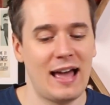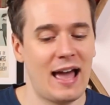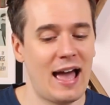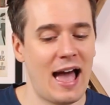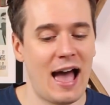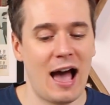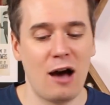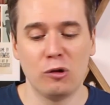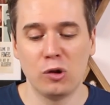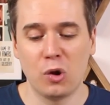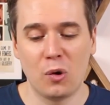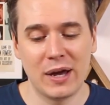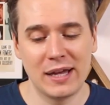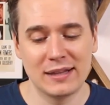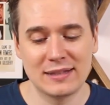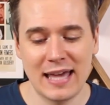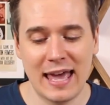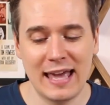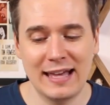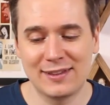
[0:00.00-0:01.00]
how long
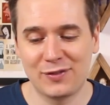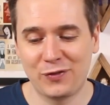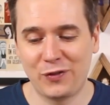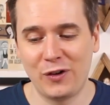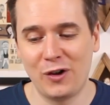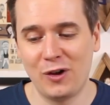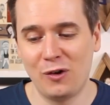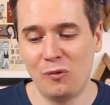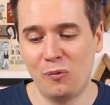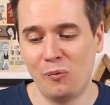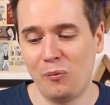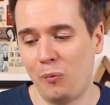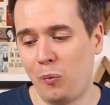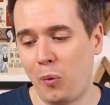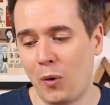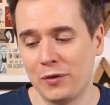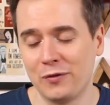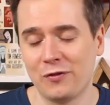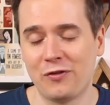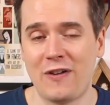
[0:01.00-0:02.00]
it takes for
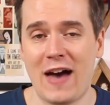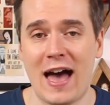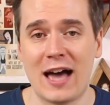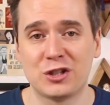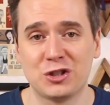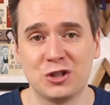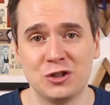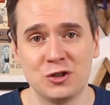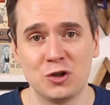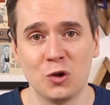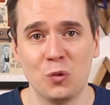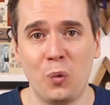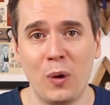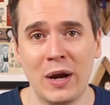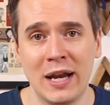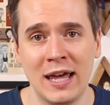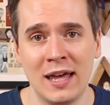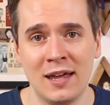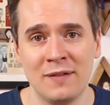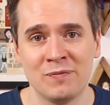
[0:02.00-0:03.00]
one faction to
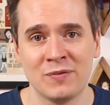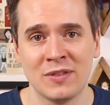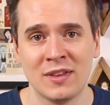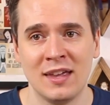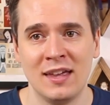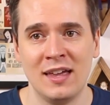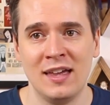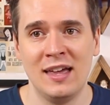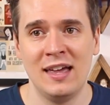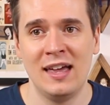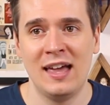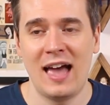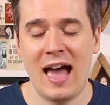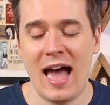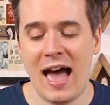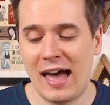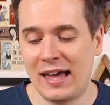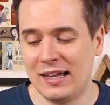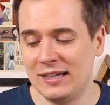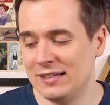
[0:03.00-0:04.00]
win it.
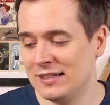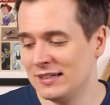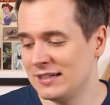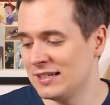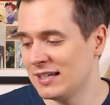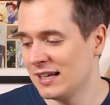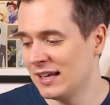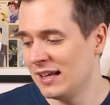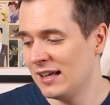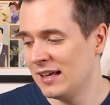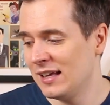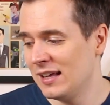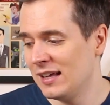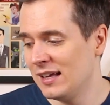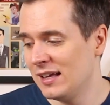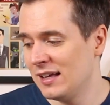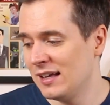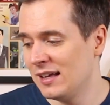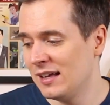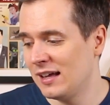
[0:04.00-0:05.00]
And
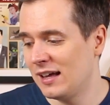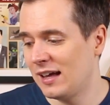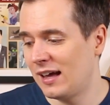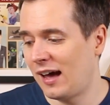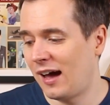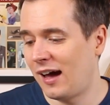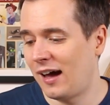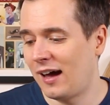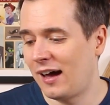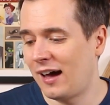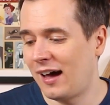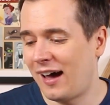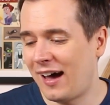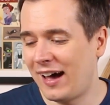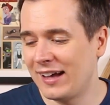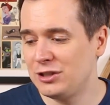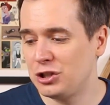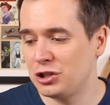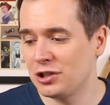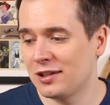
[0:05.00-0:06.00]

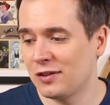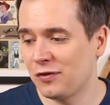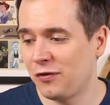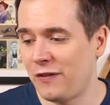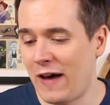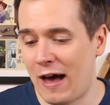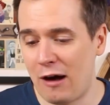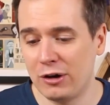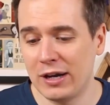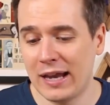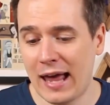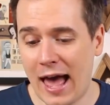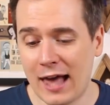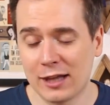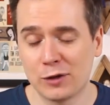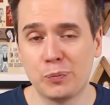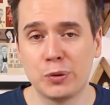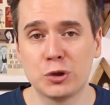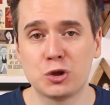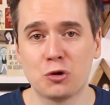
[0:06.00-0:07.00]
I just found it
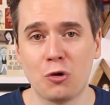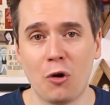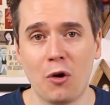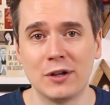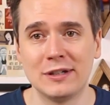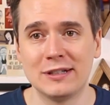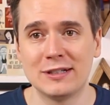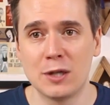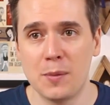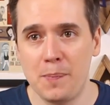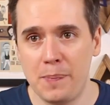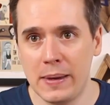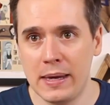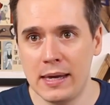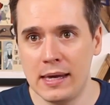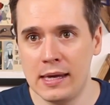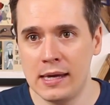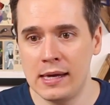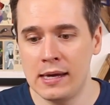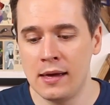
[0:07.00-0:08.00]
as Patron to
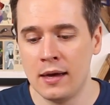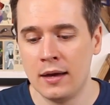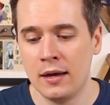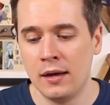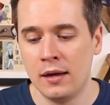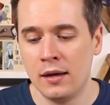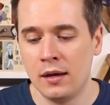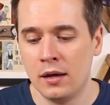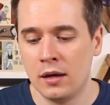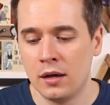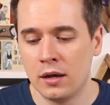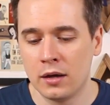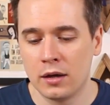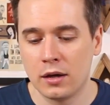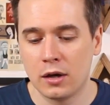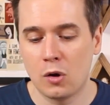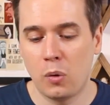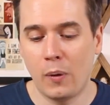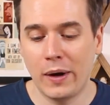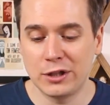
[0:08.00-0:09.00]
be
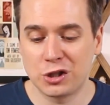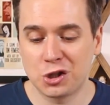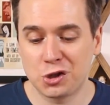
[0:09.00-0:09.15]
quite